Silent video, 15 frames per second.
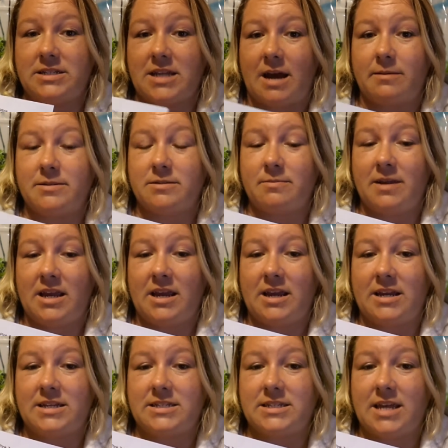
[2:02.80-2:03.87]
stops
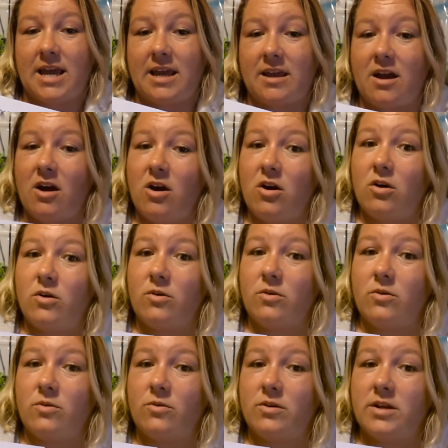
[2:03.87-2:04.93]
me and is like,
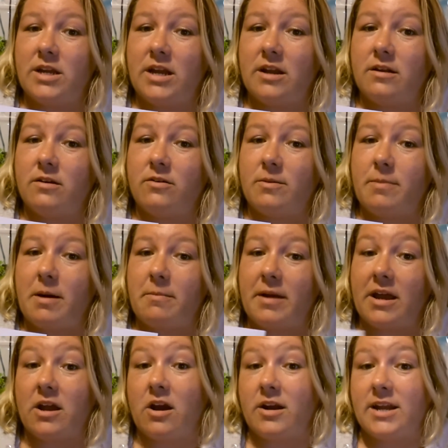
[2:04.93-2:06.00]
oh, you know, about
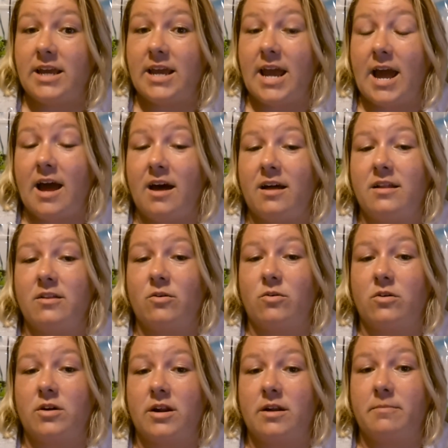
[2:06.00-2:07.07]
my CardiCal
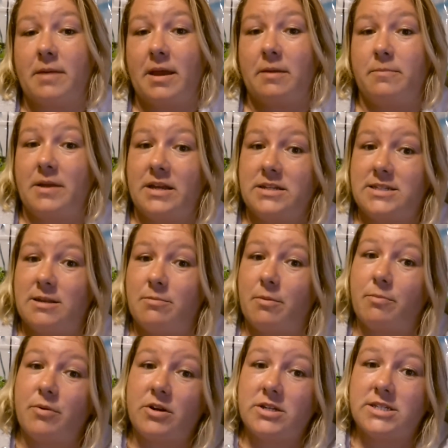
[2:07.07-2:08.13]
or my pink
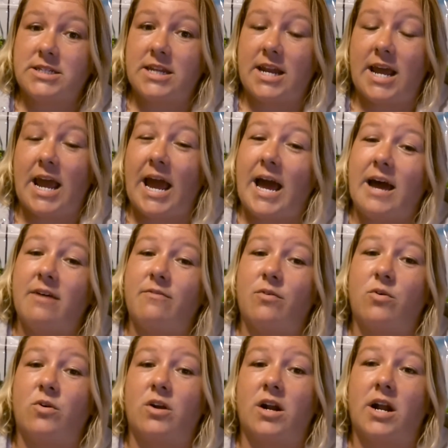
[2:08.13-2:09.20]
zebra purse that I have,
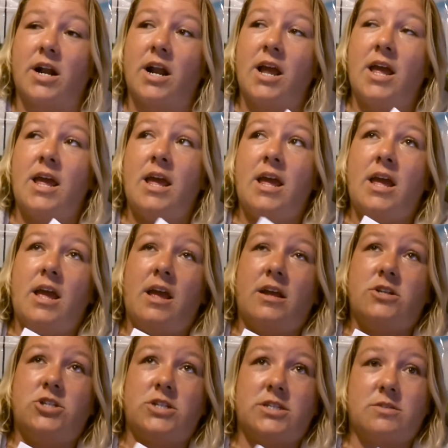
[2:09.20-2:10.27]
or
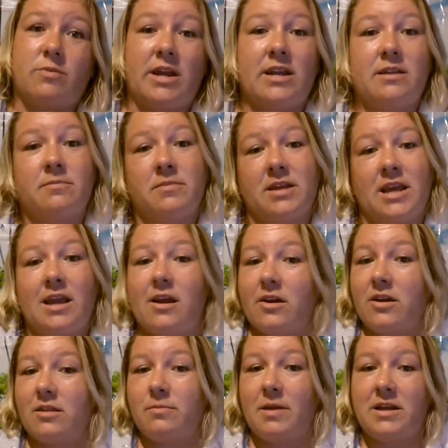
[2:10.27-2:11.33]
just randomly,
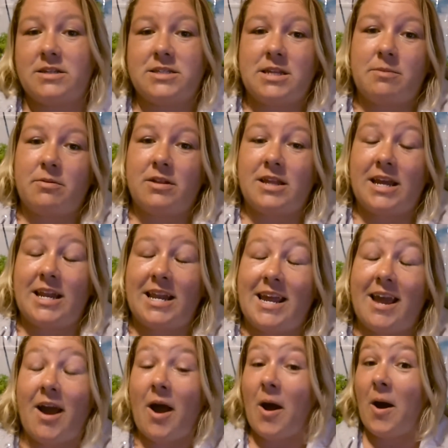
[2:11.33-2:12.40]
are you the pink zebra
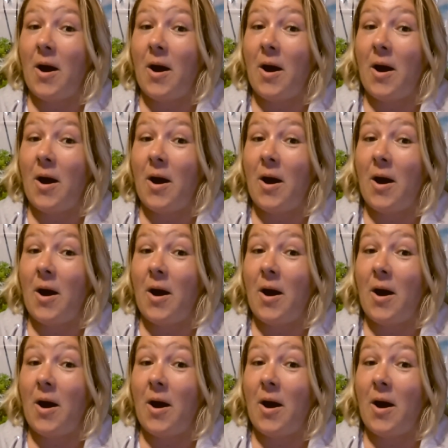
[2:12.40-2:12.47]
lady?